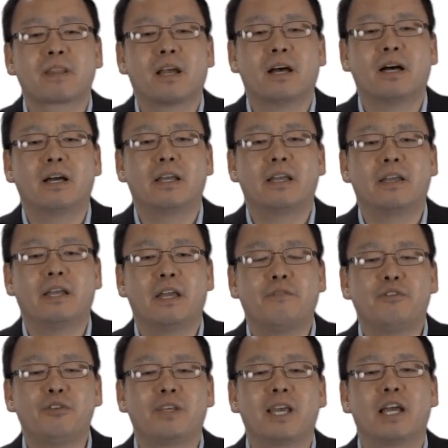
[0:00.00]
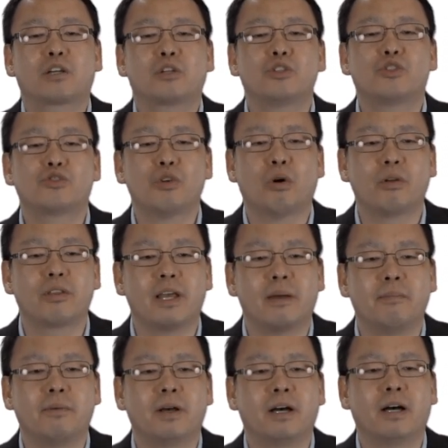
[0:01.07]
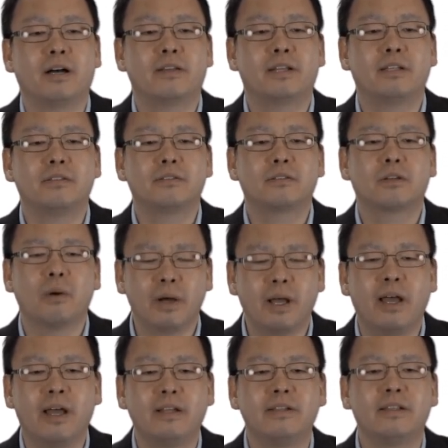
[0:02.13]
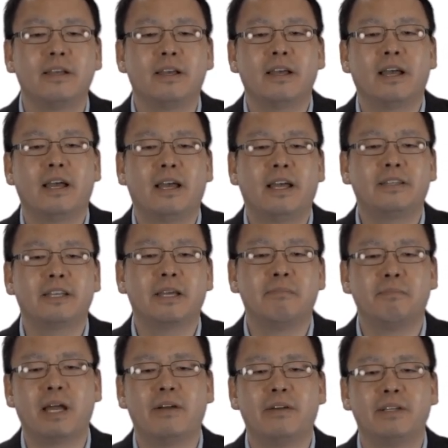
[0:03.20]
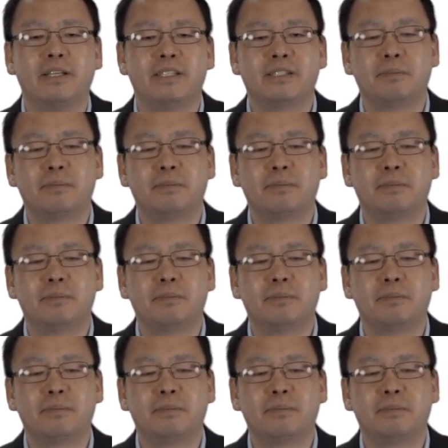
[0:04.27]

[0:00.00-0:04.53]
if you can't control them, then go ahead and get married.